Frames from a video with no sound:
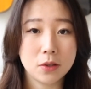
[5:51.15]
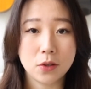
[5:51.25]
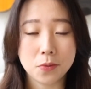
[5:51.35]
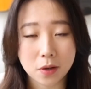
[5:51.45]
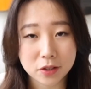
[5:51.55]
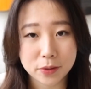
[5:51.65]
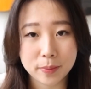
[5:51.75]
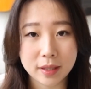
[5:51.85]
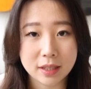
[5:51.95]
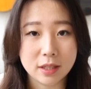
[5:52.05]
So you want to
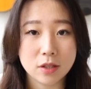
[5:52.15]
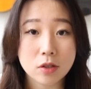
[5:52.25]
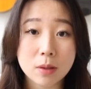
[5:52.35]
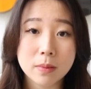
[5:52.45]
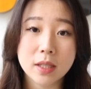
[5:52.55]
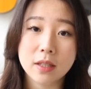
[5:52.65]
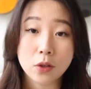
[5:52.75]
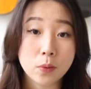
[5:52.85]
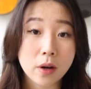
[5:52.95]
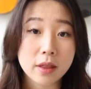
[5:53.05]
be descriptive.
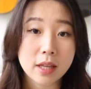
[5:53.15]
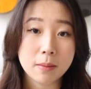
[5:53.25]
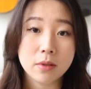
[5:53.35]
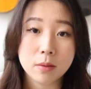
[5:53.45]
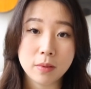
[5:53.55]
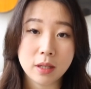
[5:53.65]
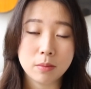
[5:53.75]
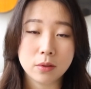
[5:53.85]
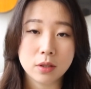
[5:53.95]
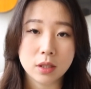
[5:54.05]
You want them to be
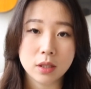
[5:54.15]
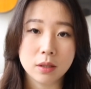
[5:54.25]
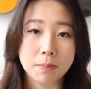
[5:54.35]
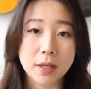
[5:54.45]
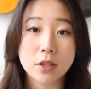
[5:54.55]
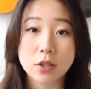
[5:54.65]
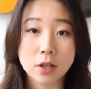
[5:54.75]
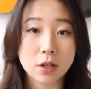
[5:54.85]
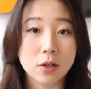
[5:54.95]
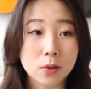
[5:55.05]
able to
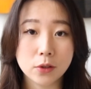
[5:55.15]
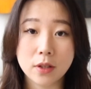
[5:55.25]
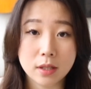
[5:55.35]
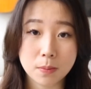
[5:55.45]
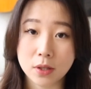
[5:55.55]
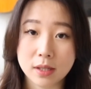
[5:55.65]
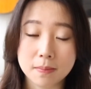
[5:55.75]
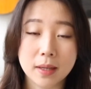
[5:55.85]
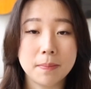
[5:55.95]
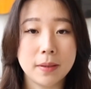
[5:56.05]
picture who this
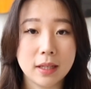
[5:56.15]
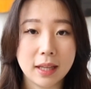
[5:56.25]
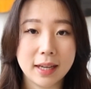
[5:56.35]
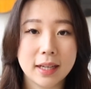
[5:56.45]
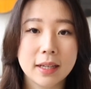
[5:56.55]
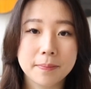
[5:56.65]
person might be like.